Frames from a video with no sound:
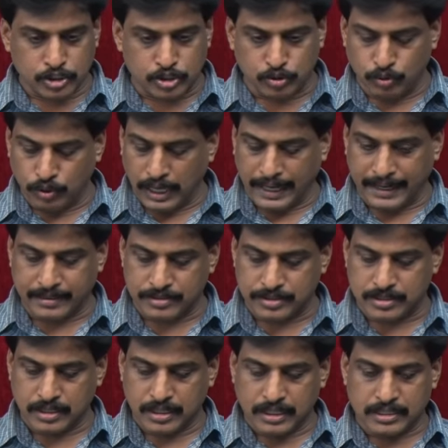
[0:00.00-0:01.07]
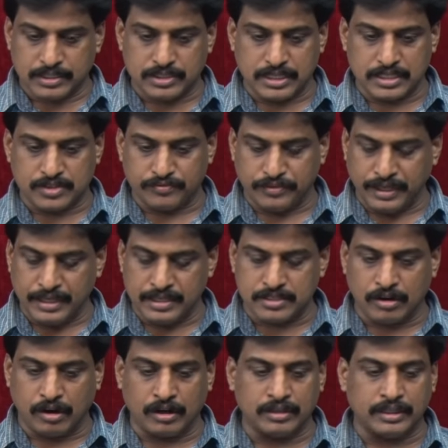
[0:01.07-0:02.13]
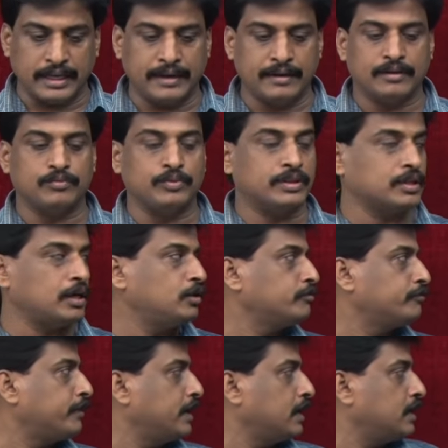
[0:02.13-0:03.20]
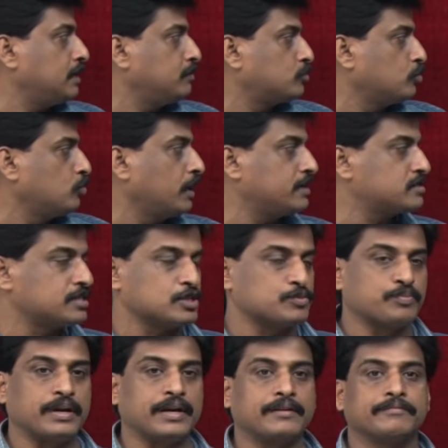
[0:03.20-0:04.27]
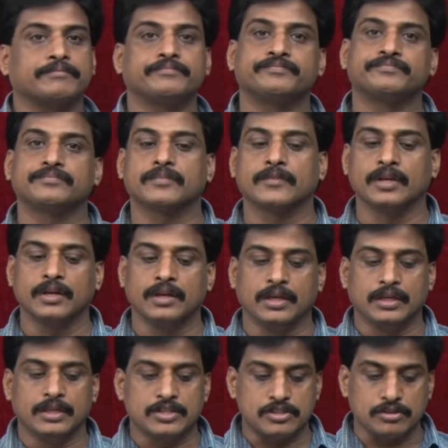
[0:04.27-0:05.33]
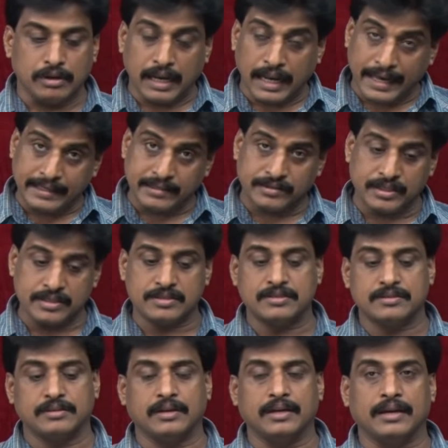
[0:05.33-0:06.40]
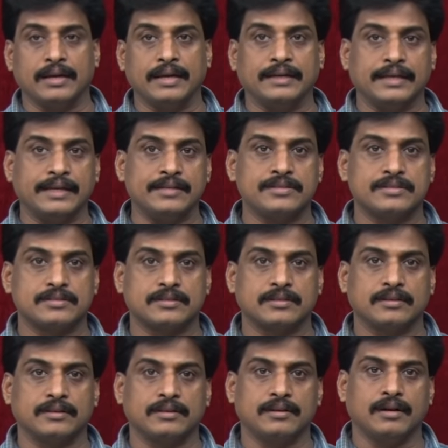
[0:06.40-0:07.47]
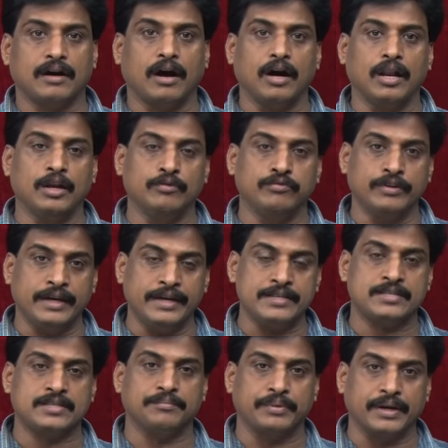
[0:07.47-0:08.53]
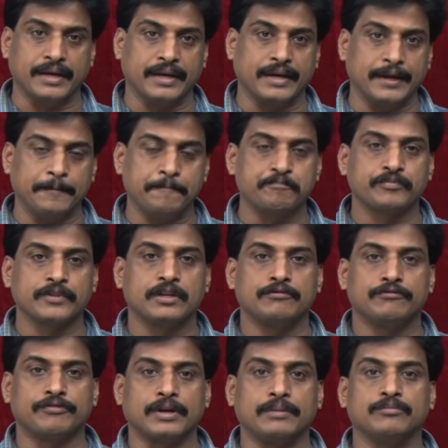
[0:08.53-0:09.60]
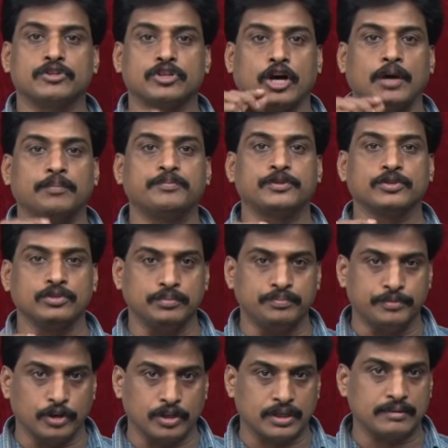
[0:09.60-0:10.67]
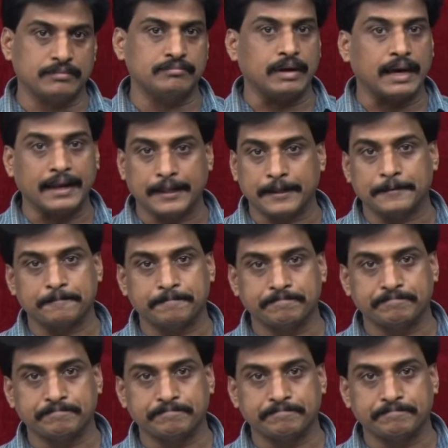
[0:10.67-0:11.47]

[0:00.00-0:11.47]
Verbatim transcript: 2 lines, just v is not there, without file name 2 lines displayed. So like this it is always bringing from top to bottom manner.